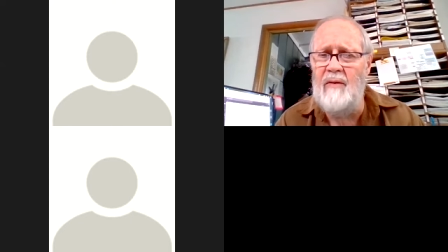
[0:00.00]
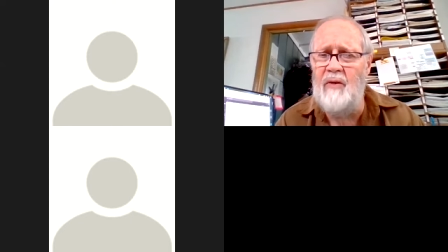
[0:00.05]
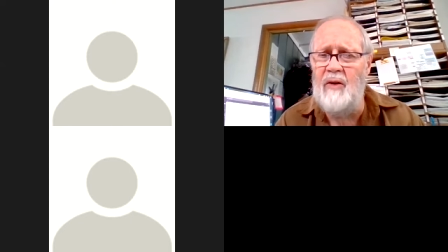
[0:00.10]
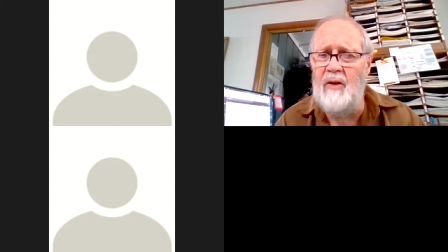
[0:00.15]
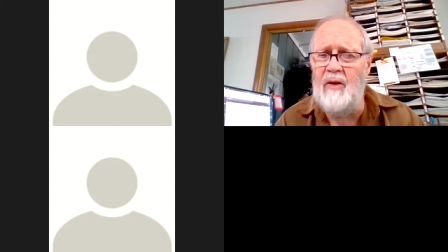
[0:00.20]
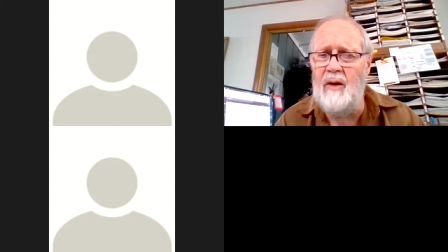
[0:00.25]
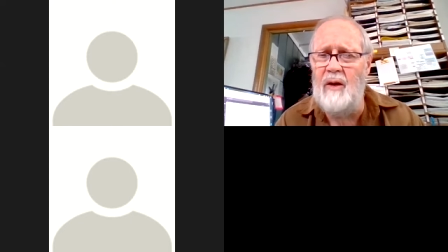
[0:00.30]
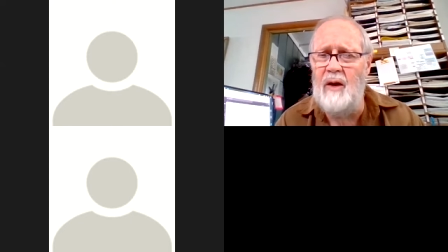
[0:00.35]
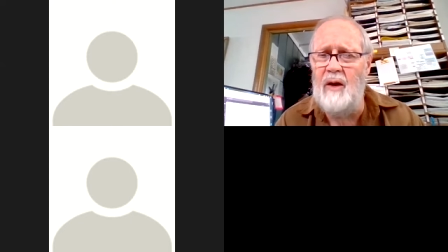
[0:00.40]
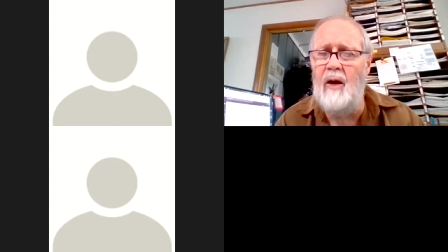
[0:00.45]

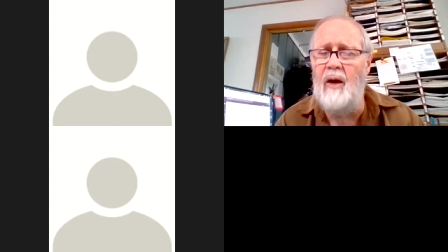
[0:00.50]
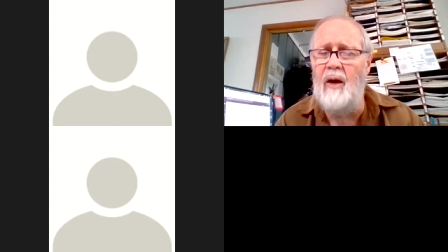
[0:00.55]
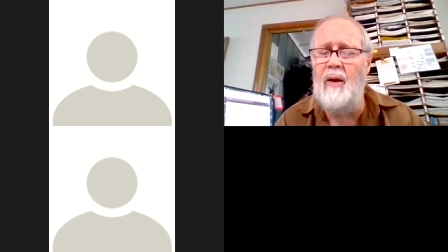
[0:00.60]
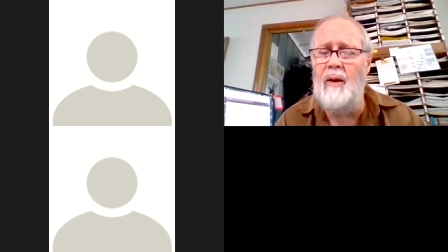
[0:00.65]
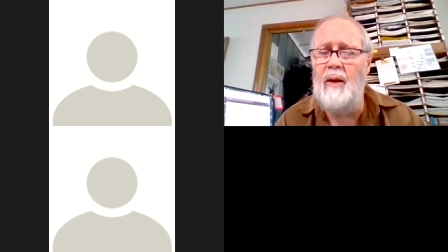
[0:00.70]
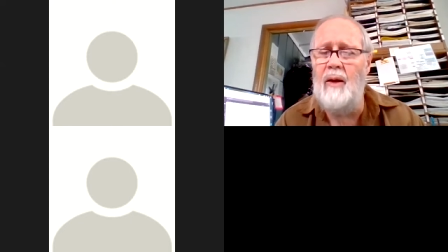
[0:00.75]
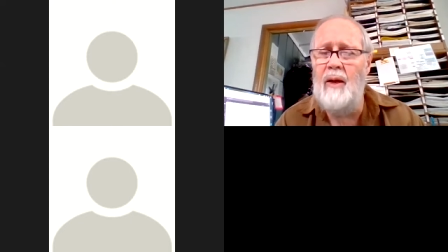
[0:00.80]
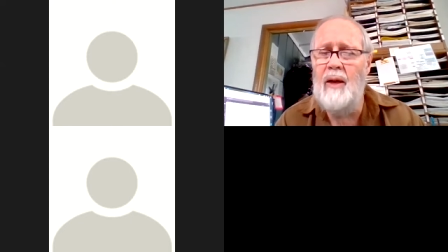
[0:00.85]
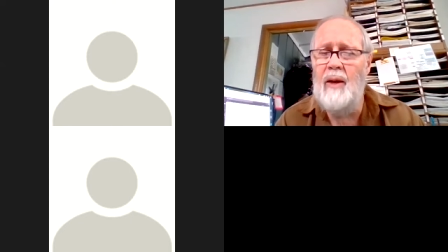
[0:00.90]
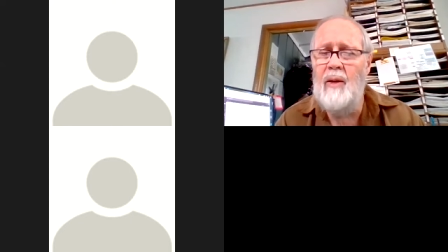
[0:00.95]
difficult, or
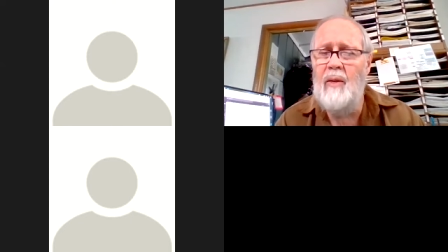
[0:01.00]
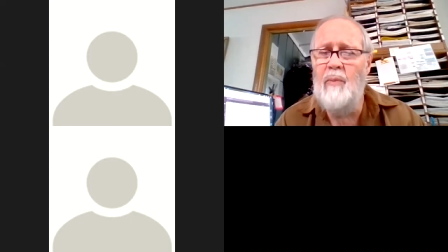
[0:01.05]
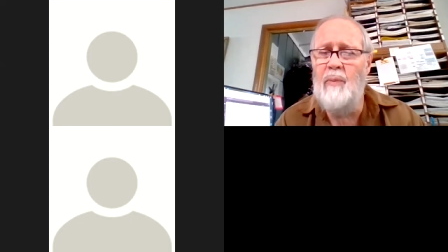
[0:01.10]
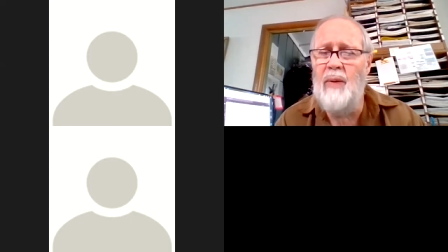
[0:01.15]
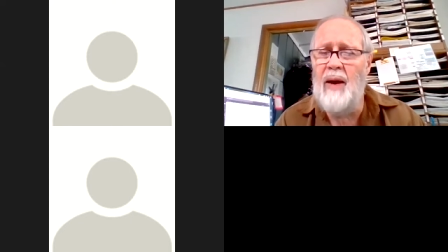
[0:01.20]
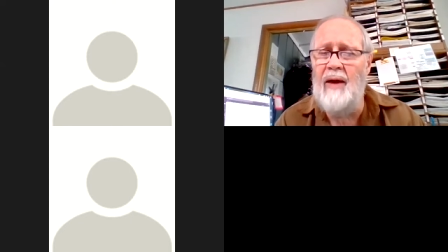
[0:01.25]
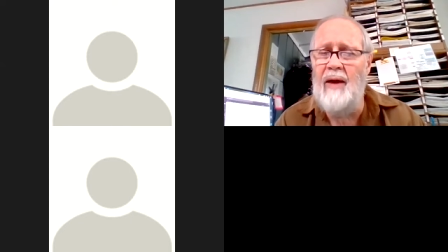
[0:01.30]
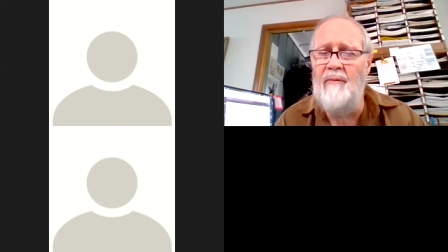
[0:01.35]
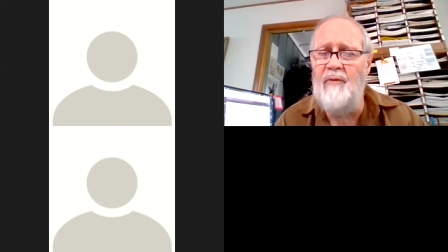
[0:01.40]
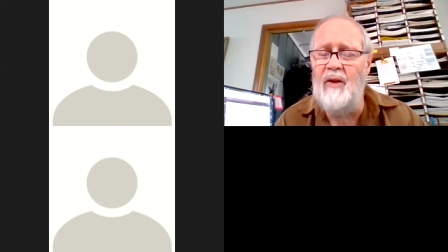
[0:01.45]
a
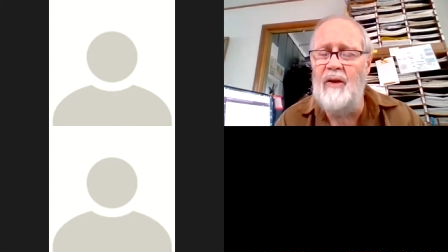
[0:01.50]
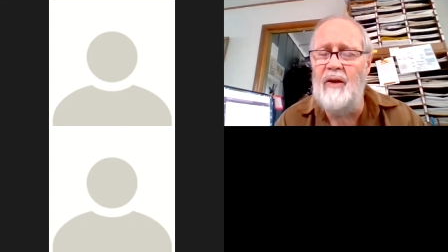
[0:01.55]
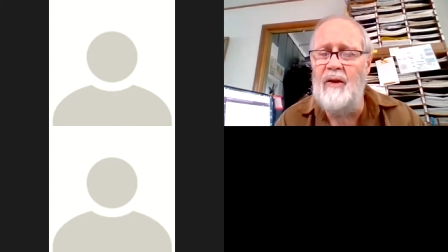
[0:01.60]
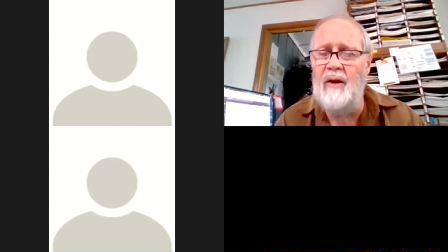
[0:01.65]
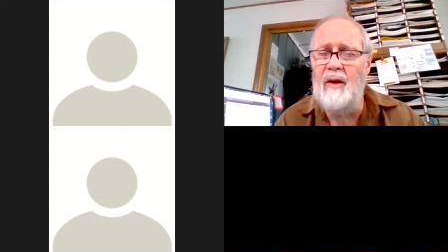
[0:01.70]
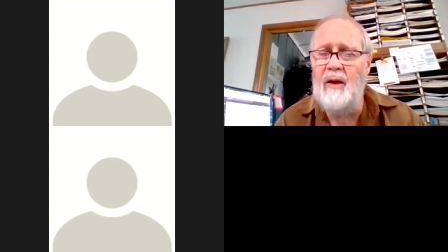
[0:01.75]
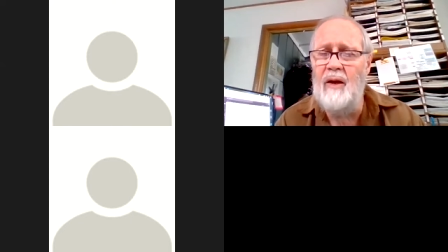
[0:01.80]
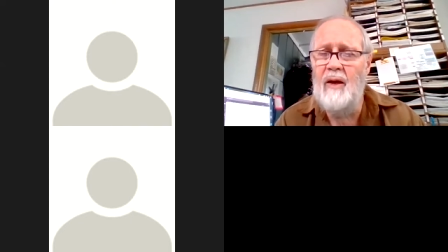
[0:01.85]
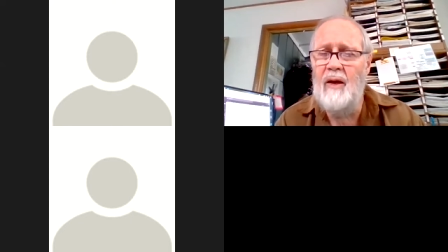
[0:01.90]
pamphlet,